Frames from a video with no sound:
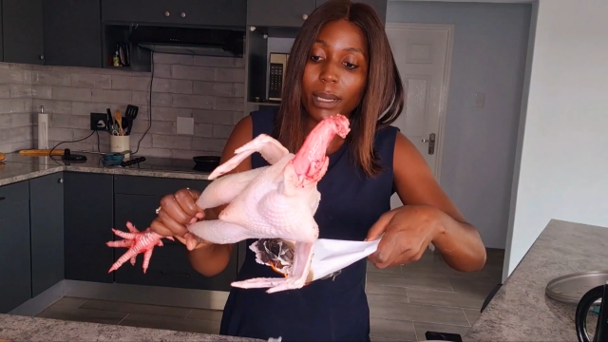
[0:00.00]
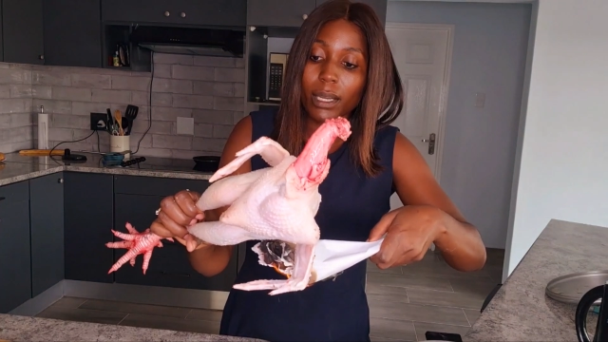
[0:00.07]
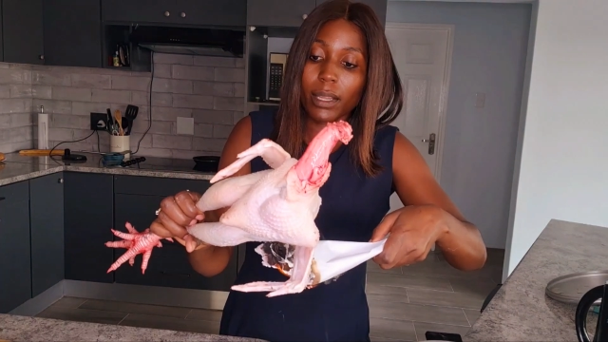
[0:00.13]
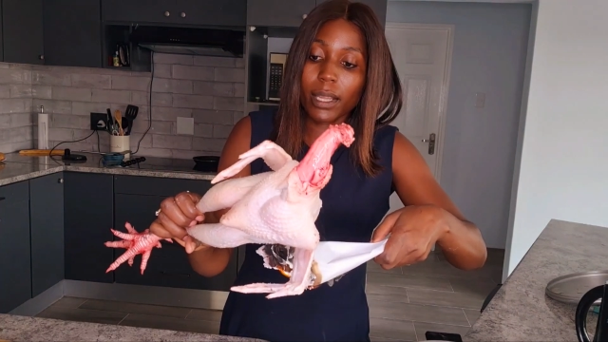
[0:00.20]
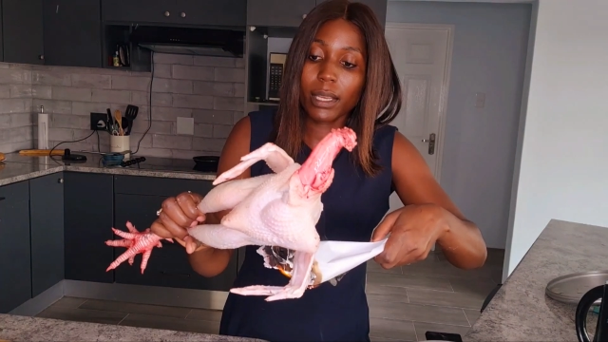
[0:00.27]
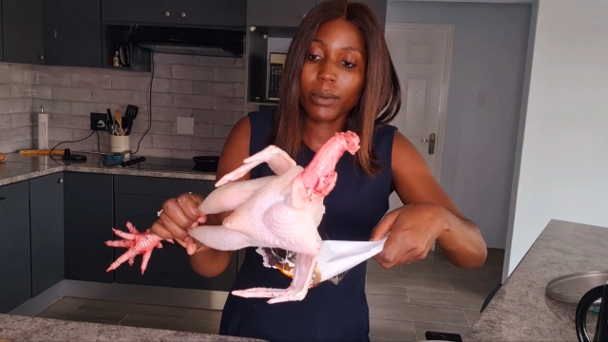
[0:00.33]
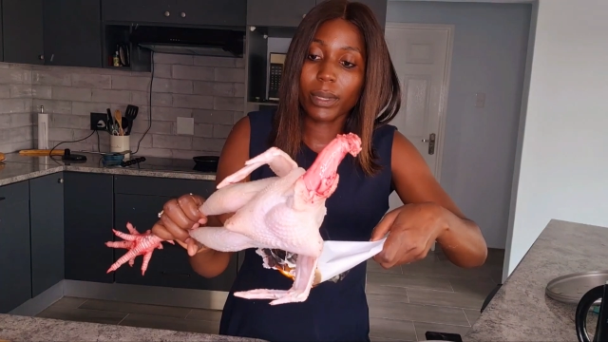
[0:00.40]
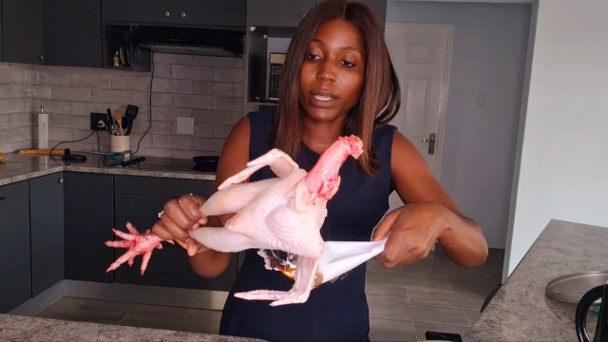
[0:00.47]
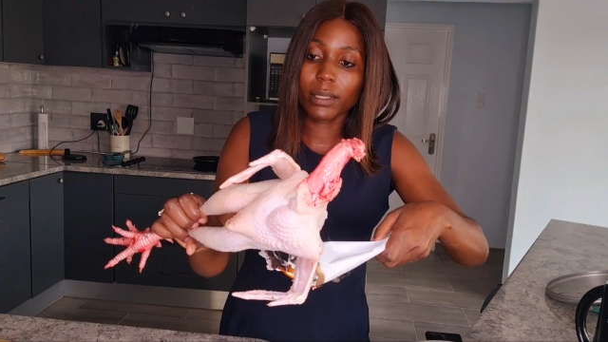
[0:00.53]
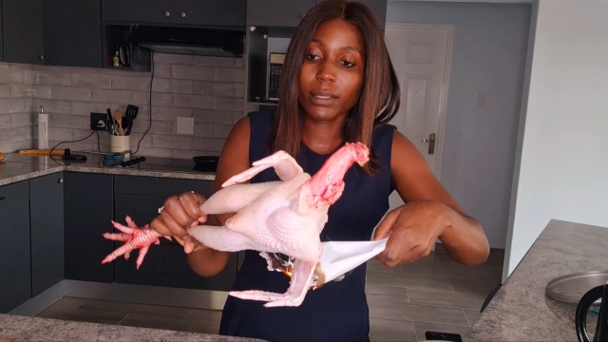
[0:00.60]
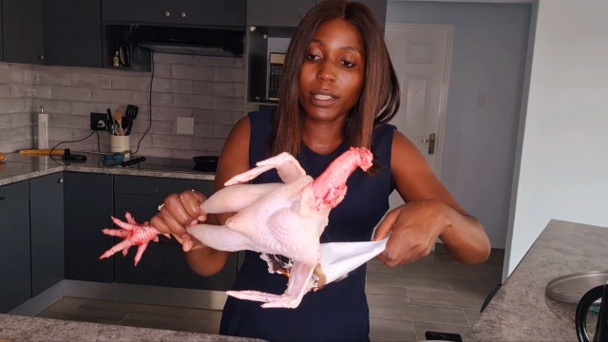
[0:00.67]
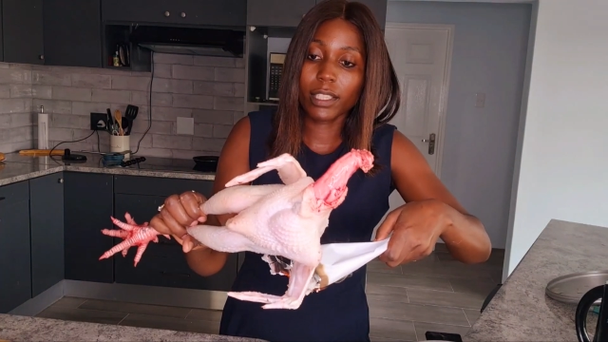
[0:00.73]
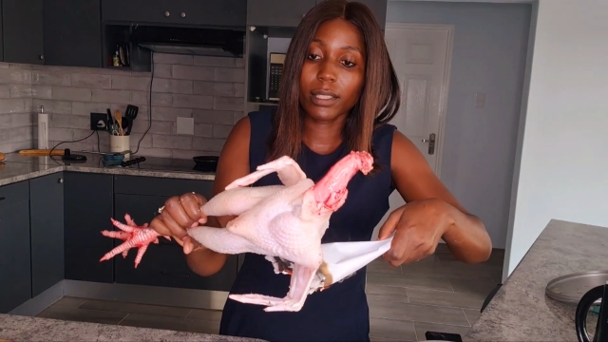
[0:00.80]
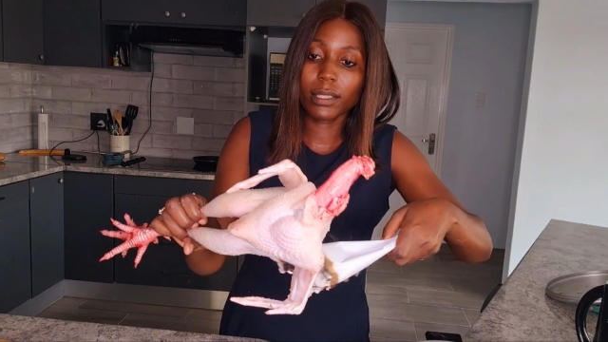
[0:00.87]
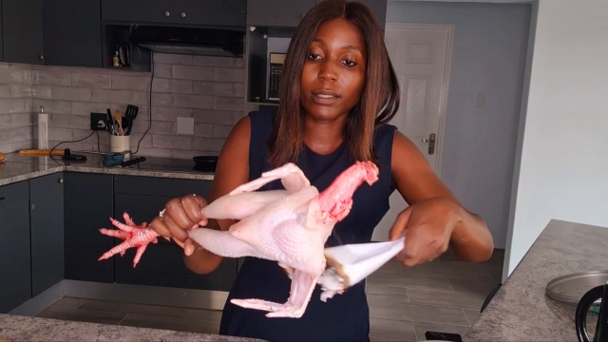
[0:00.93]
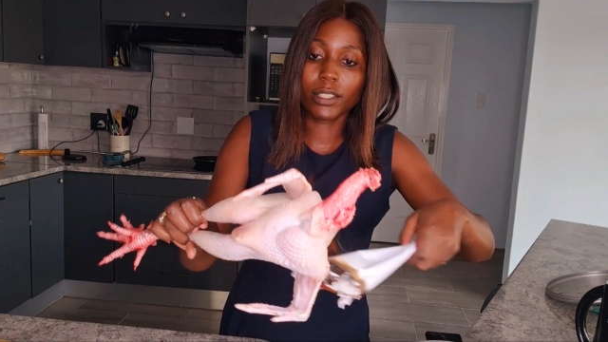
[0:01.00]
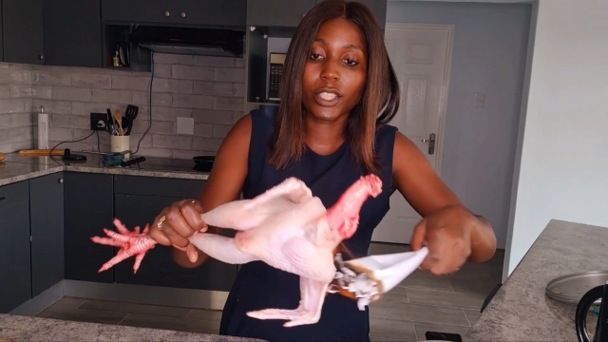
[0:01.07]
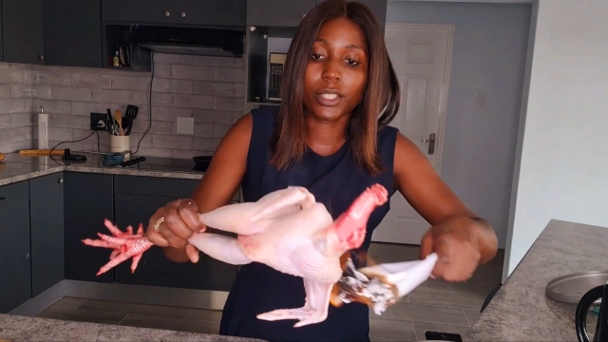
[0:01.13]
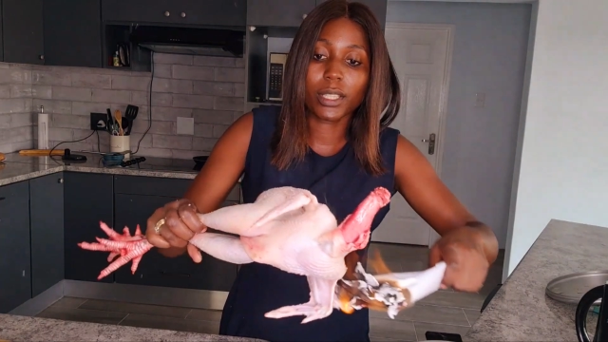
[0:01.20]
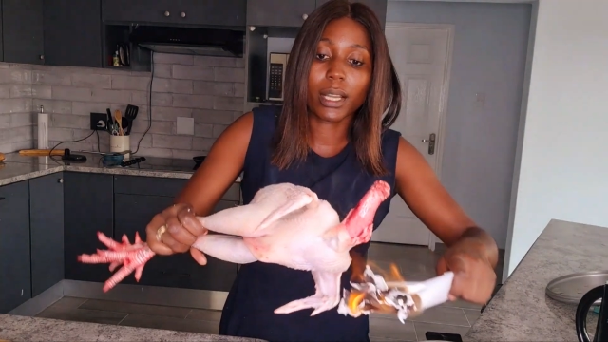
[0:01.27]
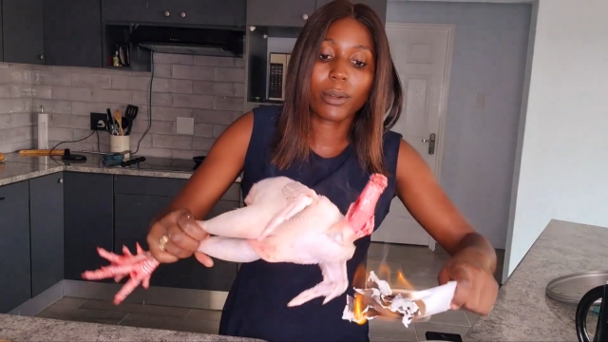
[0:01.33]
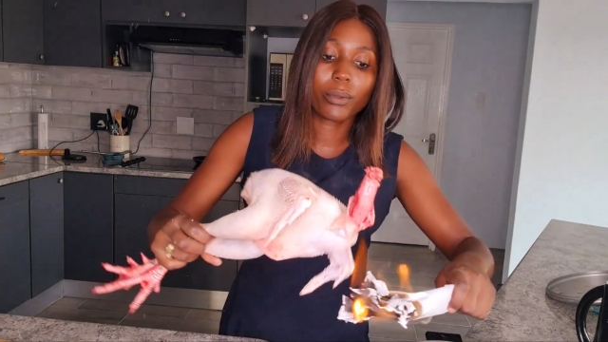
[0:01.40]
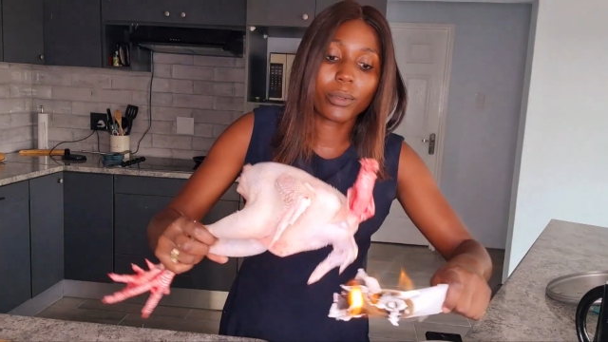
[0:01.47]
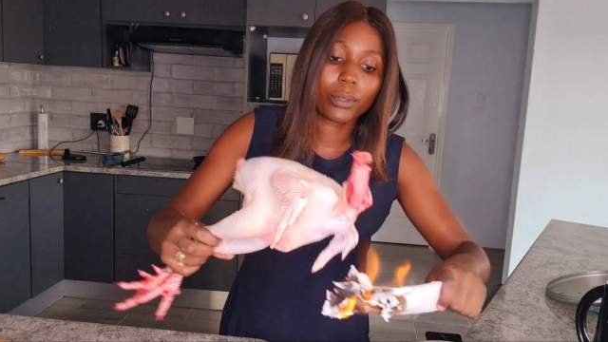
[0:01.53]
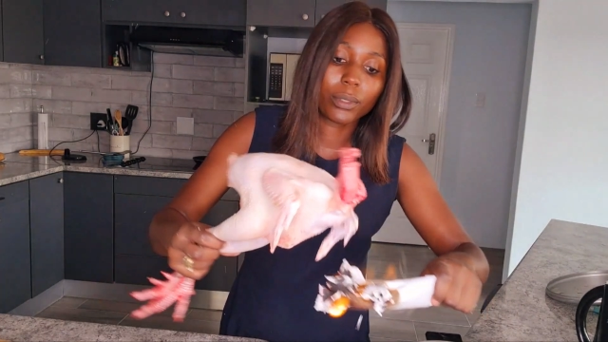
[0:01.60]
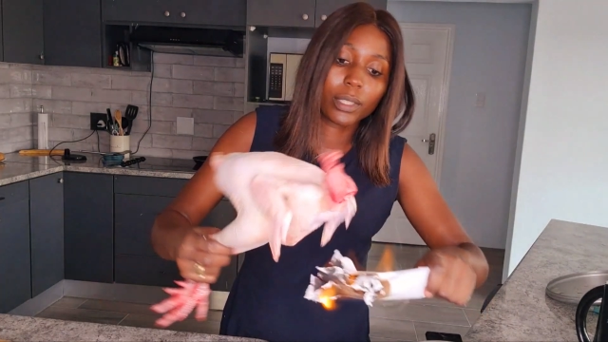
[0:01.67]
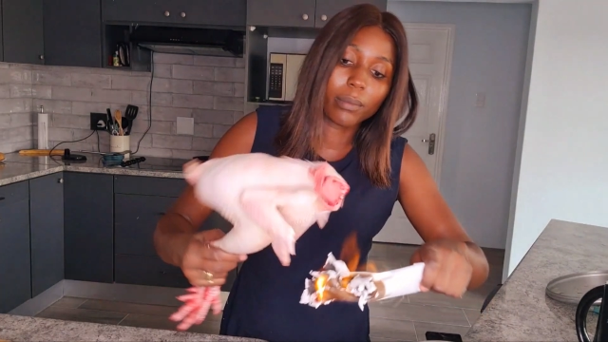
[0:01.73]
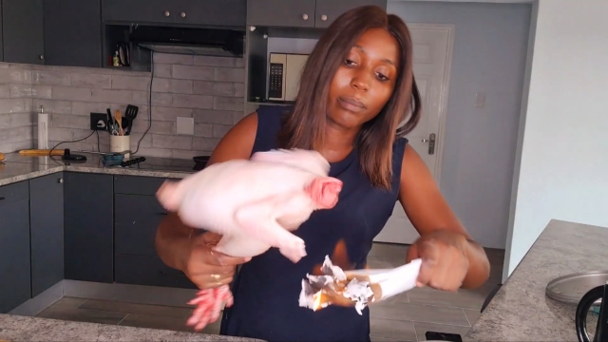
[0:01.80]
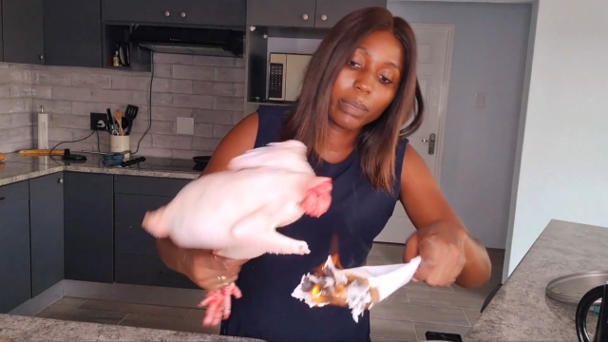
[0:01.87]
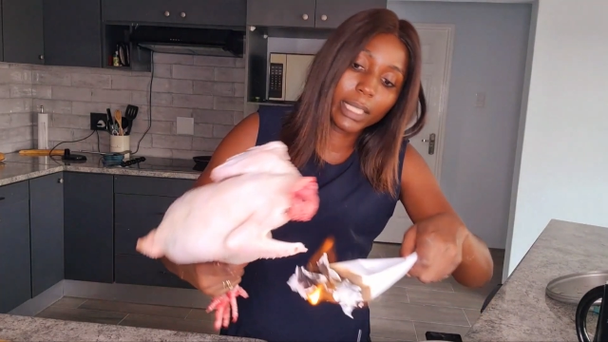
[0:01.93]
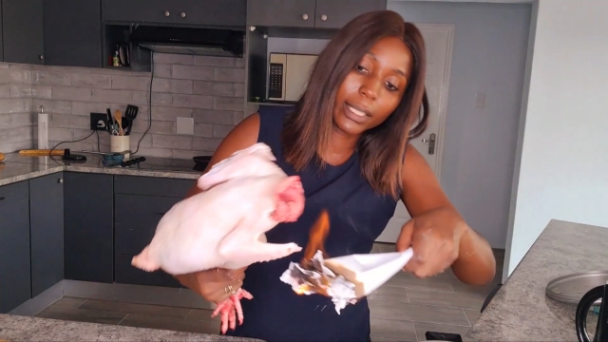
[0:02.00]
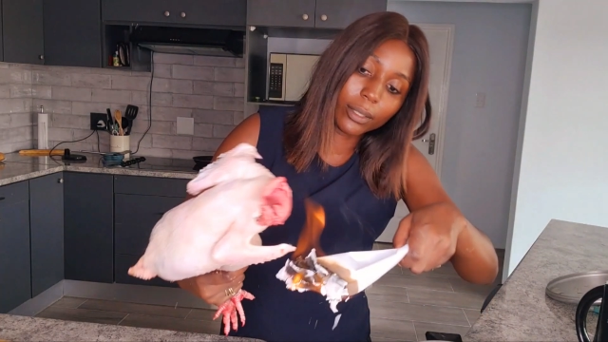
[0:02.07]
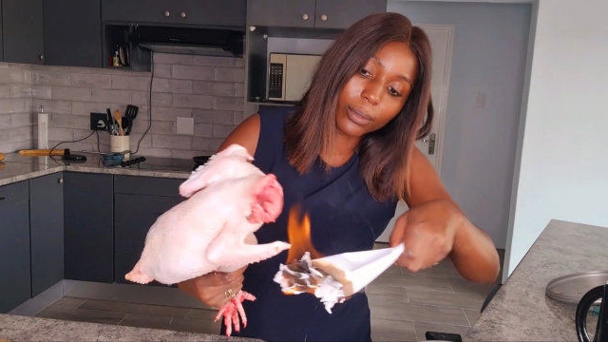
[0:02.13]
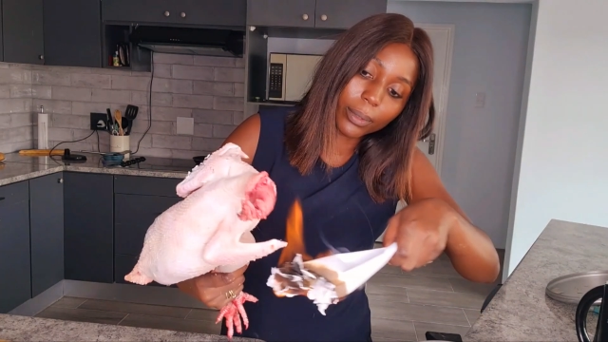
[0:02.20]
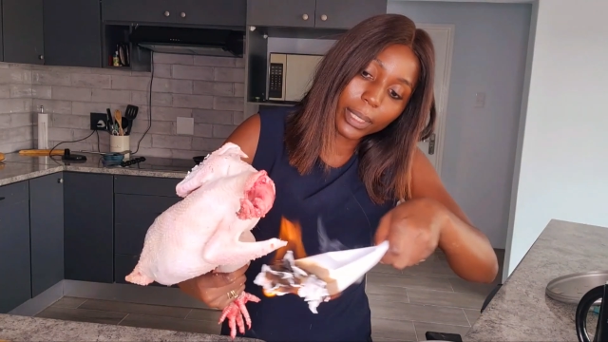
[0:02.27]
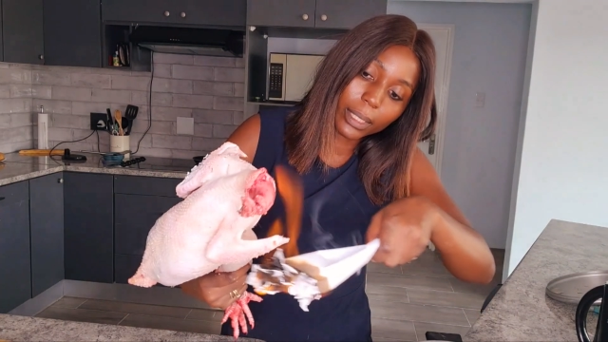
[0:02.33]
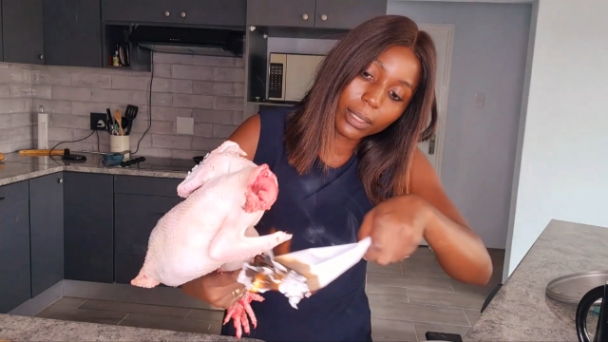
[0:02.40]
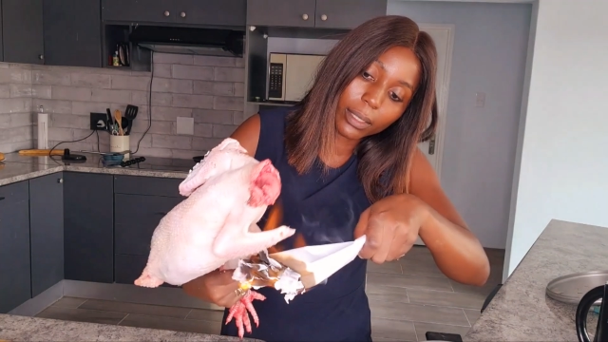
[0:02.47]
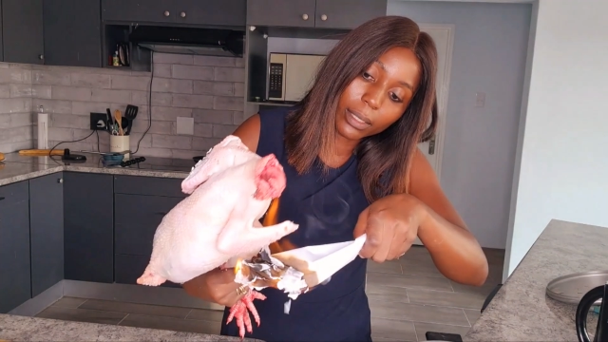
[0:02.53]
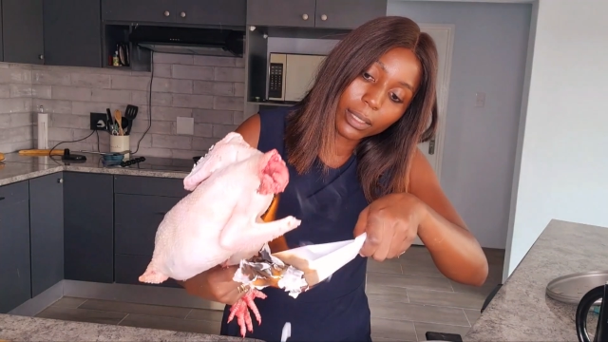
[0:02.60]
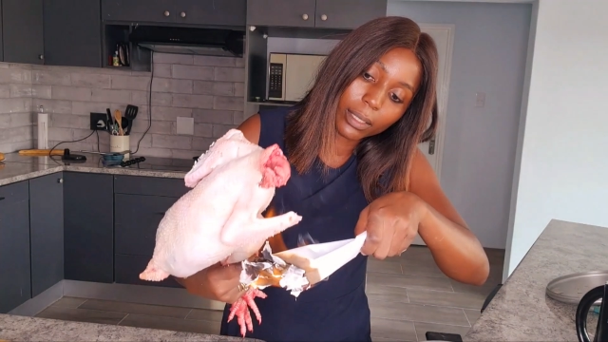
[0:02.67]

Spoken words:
But anyways, this is just how you simply do it.